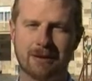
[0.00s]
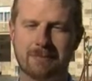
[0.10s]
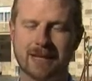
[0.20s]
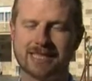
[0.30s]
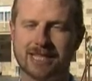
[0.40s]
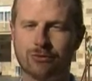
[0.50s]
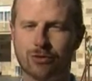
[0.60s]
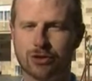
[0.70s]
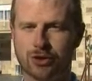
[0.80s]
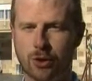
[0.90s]
and Ben
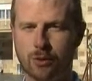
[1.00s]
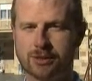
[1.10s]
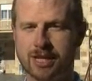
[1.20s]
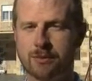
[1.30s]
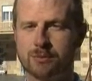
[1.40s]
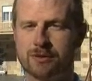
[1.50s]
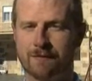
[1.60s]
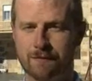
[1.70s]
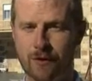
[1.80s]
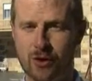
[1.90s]
Sidran shows that it was
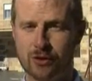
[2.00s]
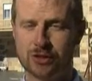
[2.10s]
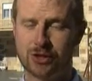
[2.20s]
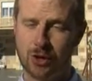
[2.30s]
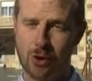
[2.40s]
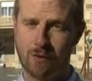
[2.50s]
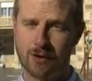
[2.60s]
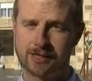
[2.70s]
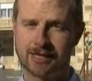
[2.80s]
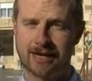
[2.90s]
the verse,
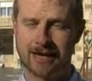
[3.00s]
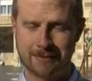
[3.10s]
chorus,